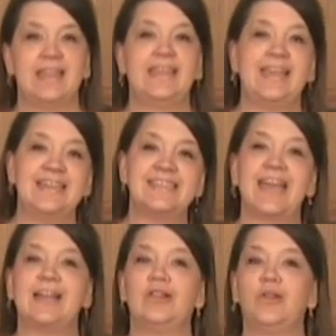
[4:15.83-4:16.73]
Yeast
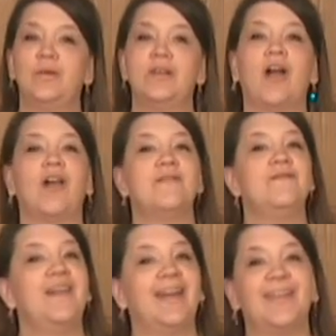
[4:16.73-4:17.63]
and gluten are
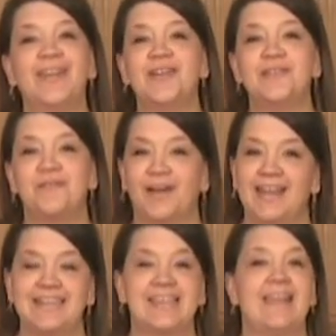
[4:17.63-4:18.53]
very good friends,